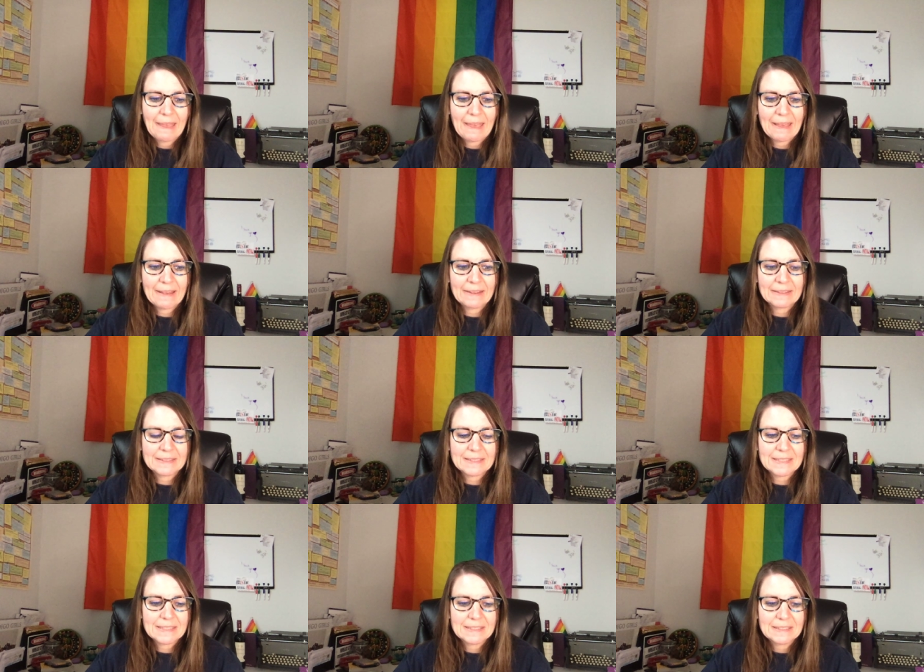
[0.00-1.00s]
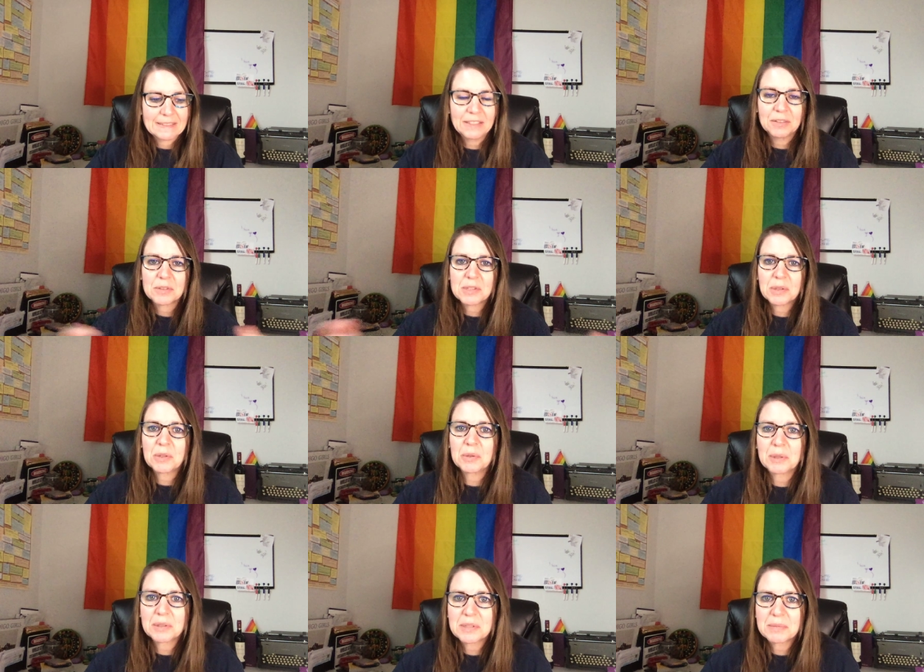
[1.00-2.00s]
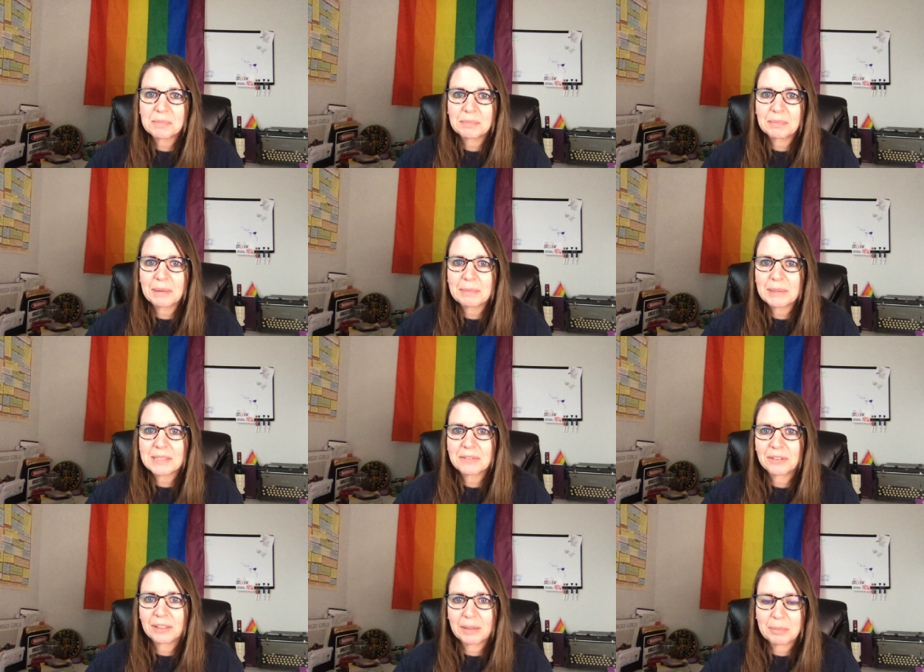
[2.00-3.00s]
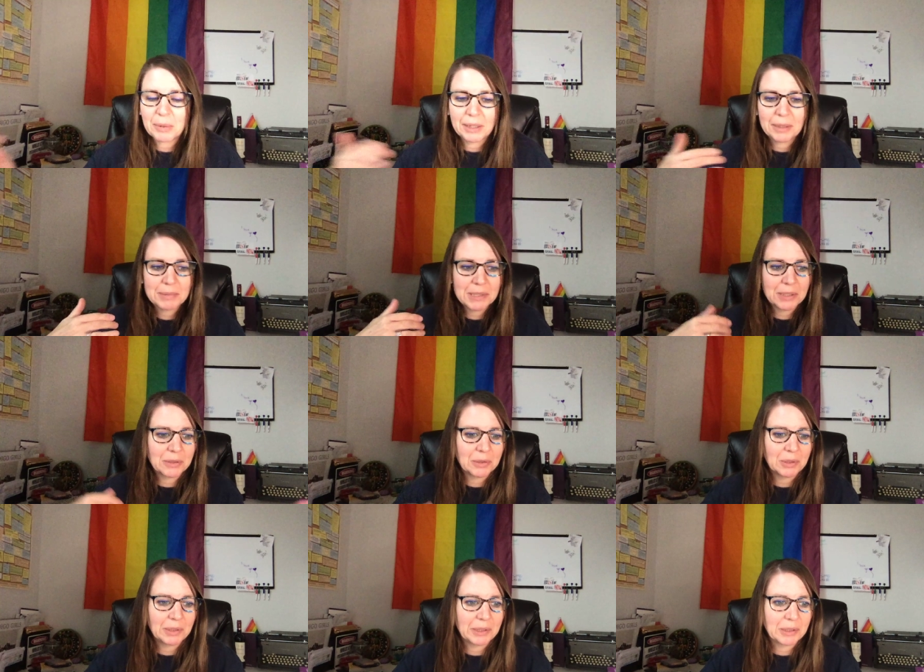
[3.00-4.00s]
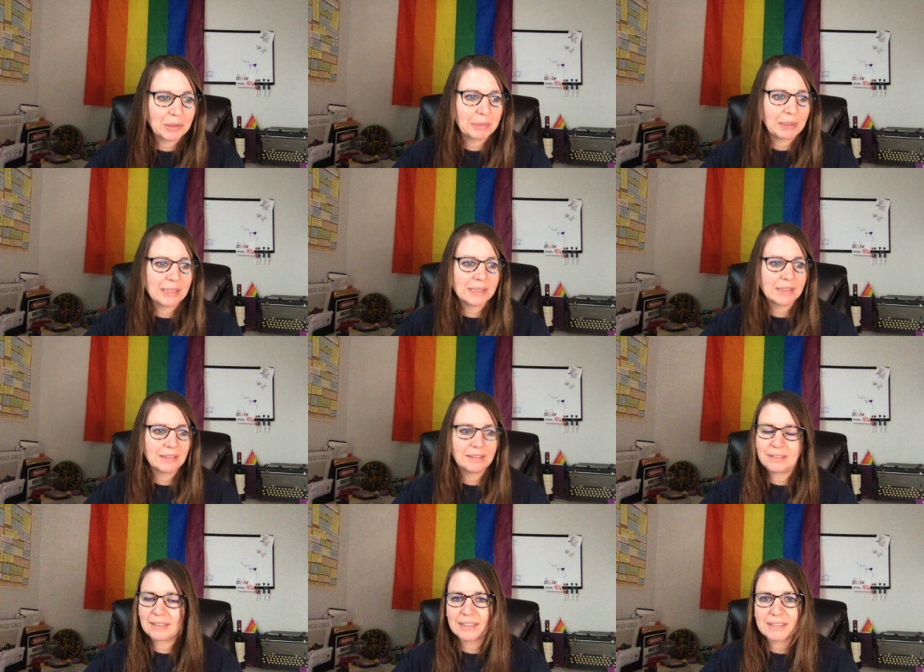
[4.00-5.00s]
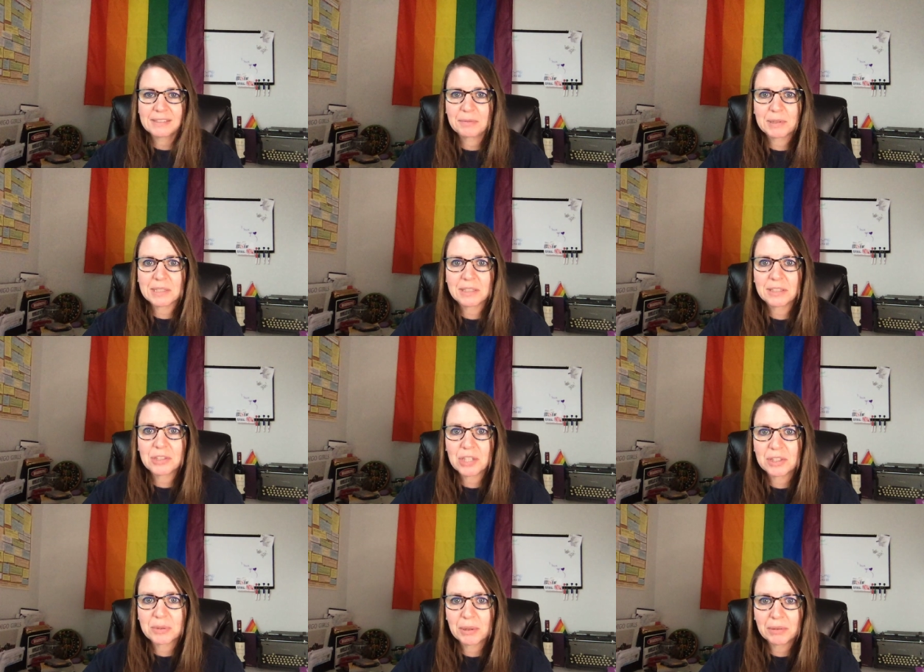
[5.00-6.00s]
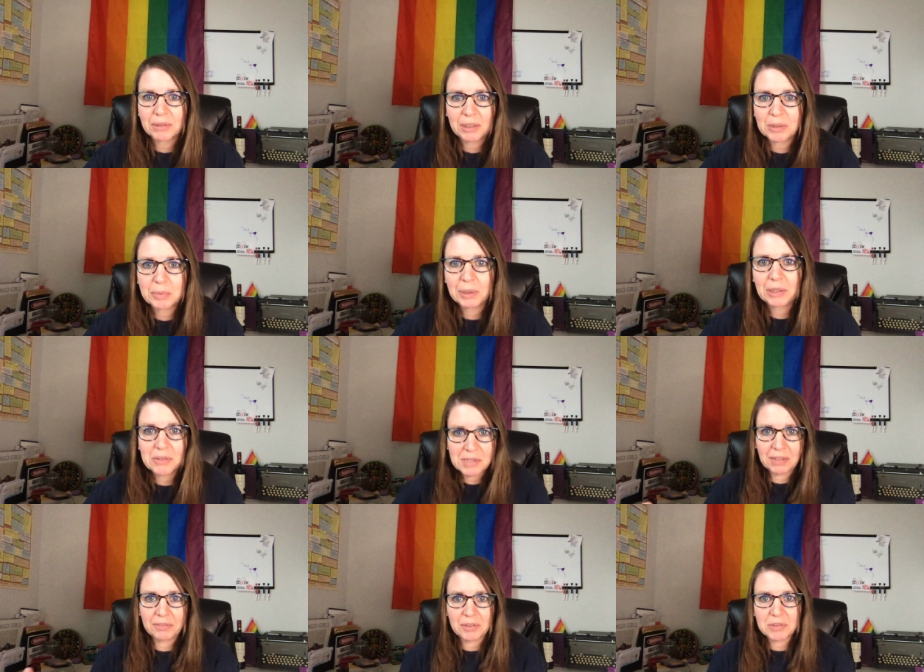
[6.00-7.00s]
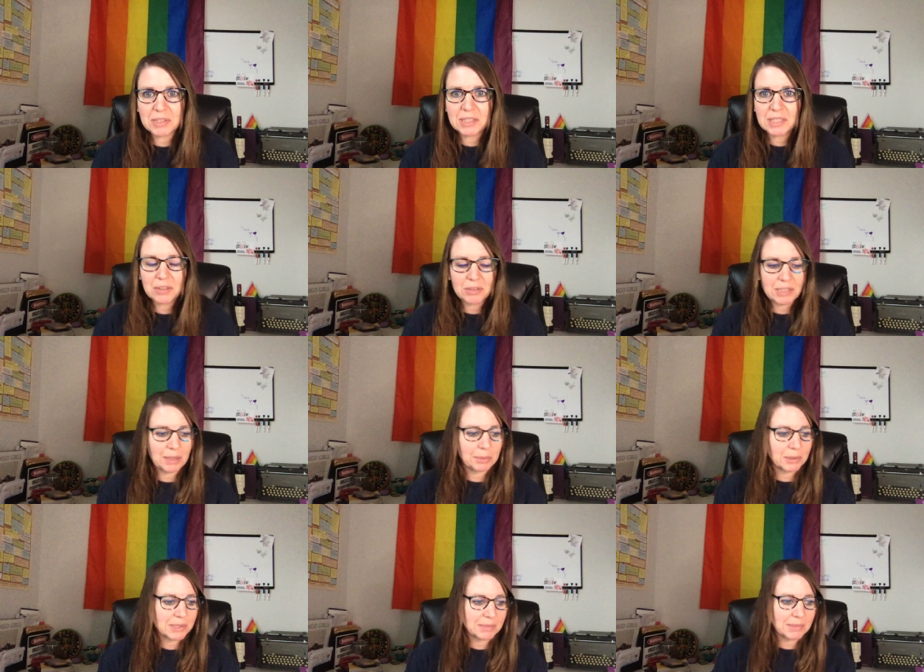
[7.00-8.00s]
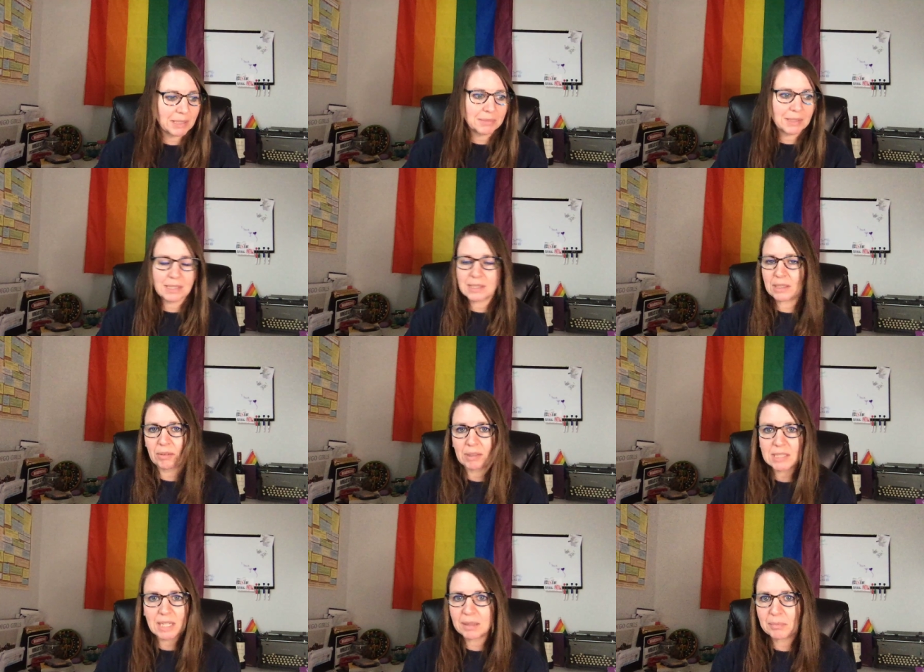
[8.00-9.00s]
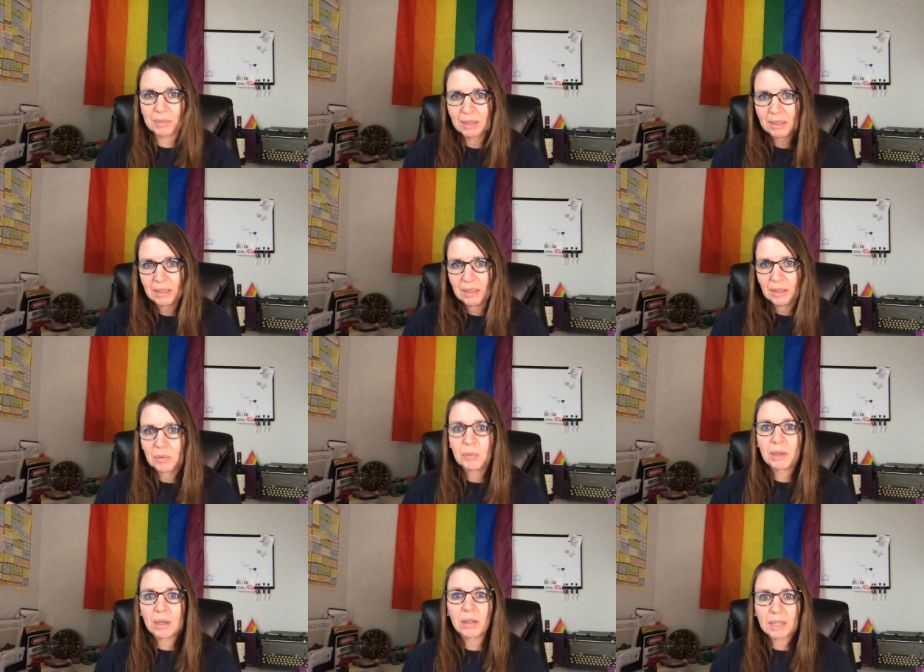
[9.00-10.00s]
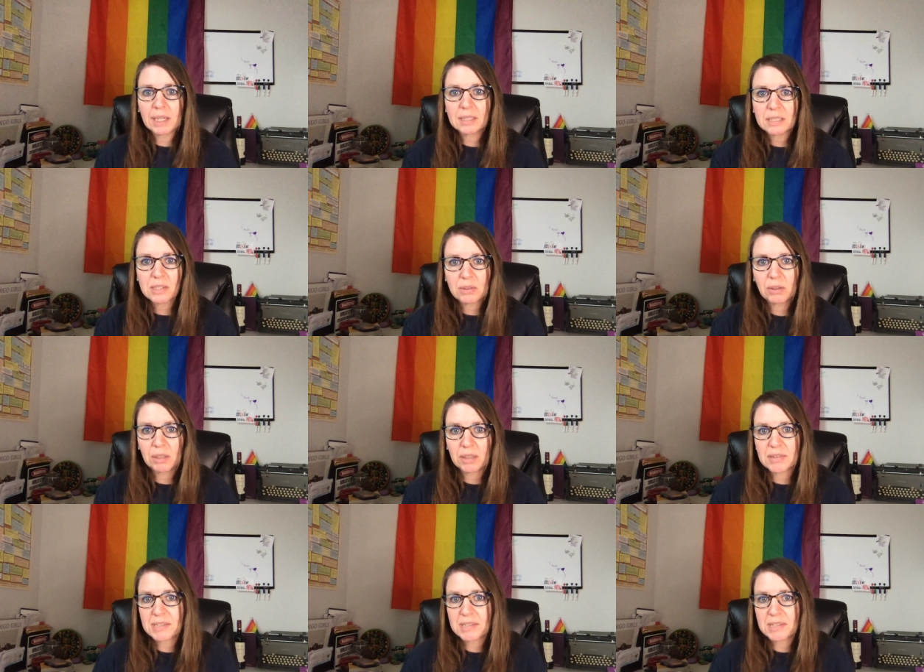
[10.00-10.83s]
And you know, so yours might be different. I brought up dinner earlier, but it that wasn't to judge whether or not you bring your cell phone to the dinner table. Sometimes that's the only time we all get to scroll our